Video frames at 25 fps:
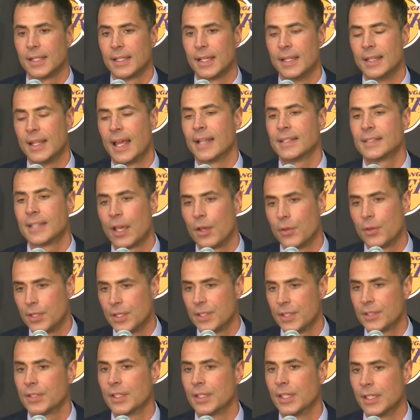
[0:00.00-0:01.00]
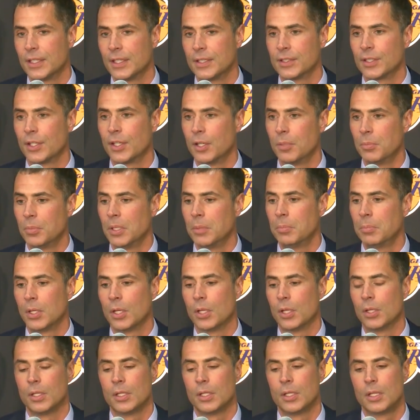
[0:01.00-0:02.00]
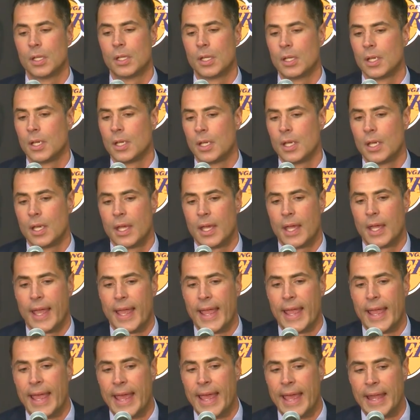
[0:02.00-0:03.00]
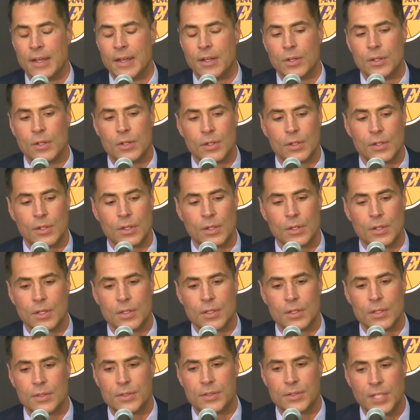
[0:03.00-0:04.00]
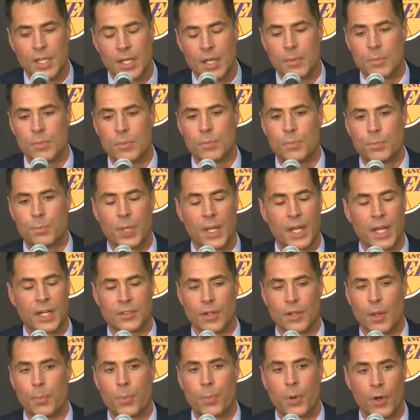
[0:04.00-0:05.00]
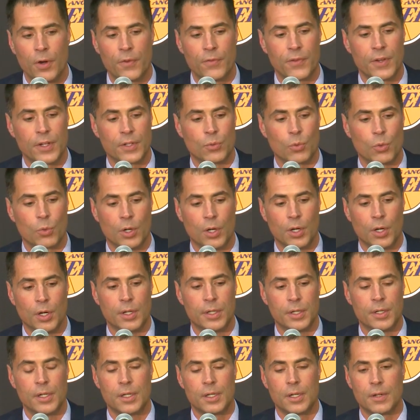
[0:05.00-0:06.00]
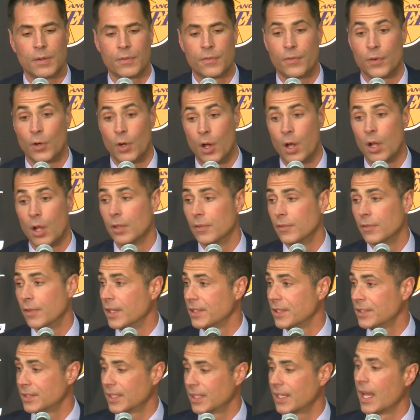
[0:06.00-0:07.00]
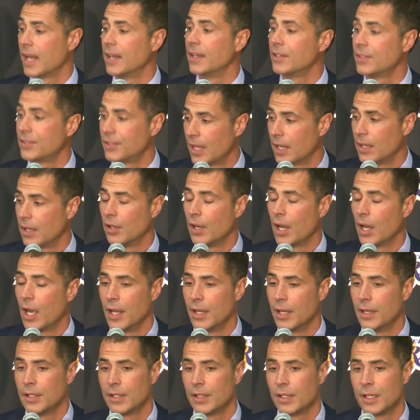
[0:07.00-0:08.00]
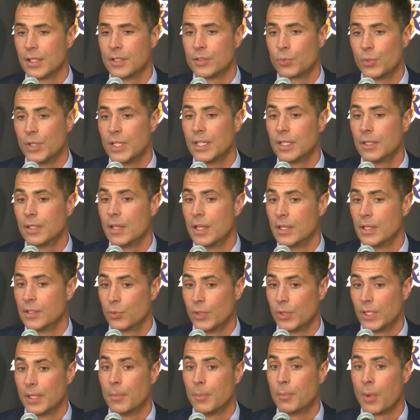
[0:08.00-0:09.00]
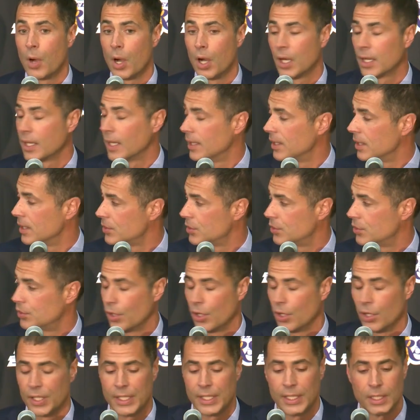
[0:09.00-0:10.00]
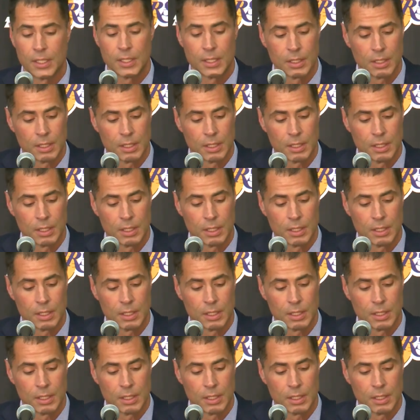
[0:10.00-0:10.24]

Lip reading: And that's how this thing is gonna be built. And Tim picked a perfect word for all of us to kind of center on as we embark on this journey.